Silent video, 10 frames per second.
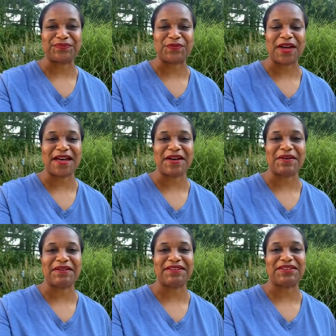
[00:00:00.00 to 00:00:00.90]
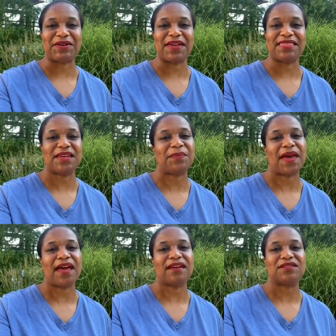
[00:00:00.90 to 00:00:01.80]
Wow, you know, I think
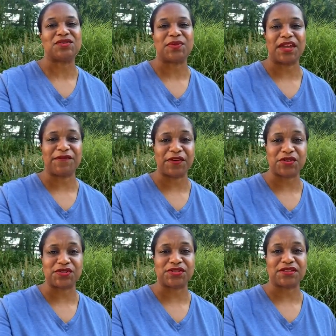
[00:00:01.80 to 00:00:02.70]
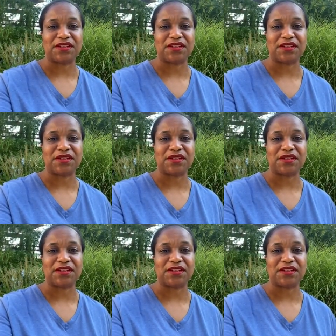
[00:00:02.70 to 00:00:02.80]
back to when I first